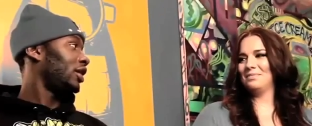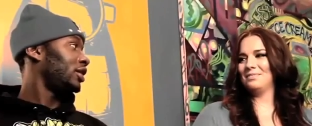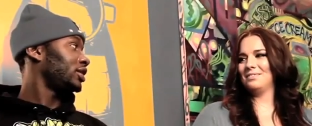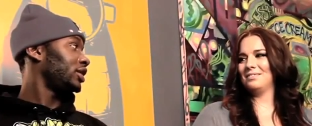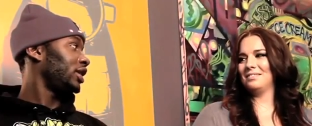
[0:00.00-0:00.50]

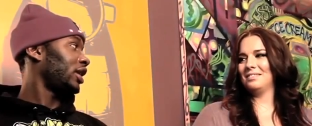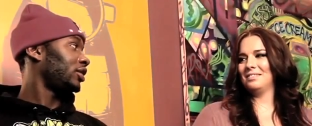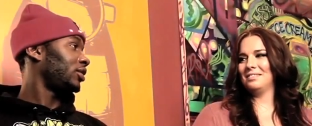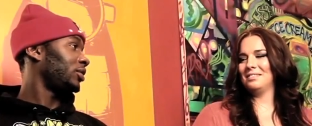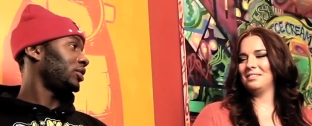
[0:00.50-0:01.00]
Speaker 1: Honestly, I
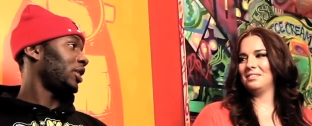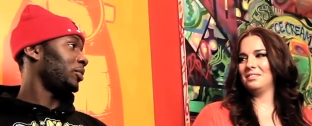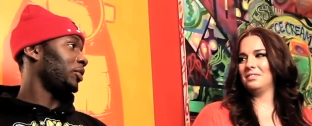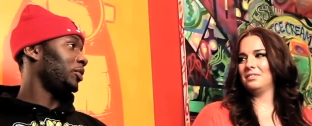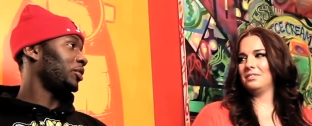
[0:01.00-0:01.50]
thought
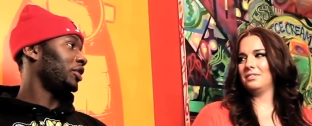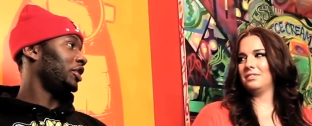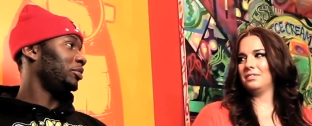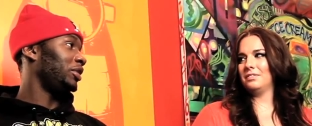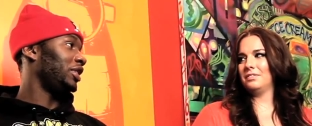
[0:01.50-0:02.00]
that we were
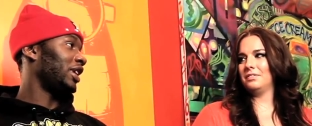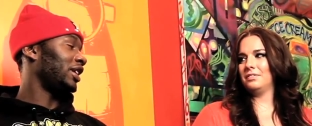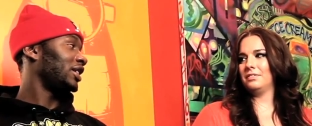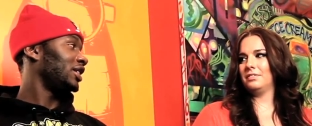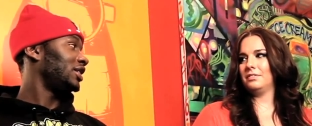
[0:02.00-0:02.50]
gonna be
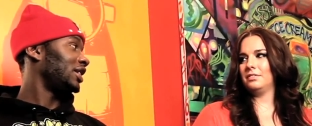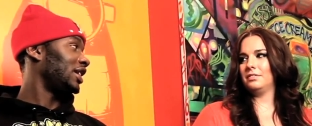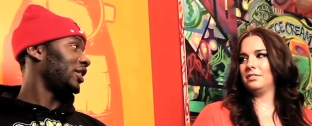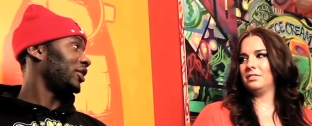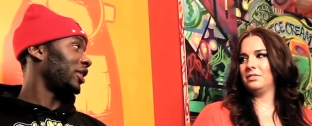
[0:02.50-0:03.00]
like
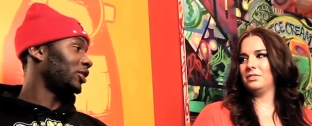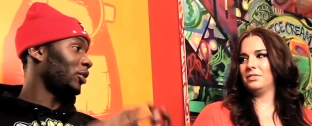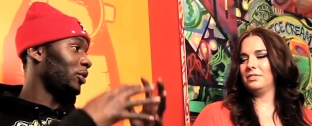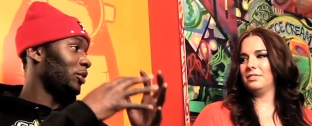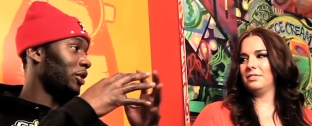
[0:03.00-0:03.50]
together. I
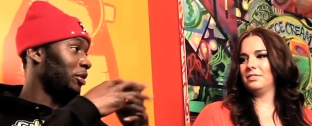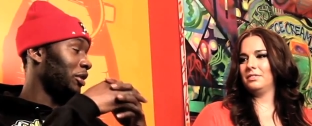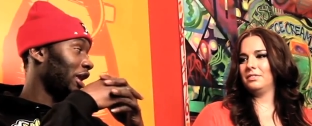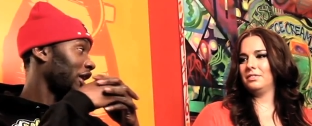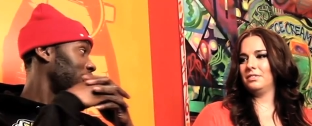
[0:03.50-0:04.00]
thought we were gonna
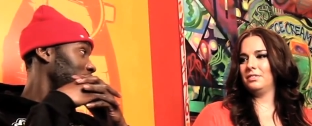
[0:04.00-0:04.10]
be like a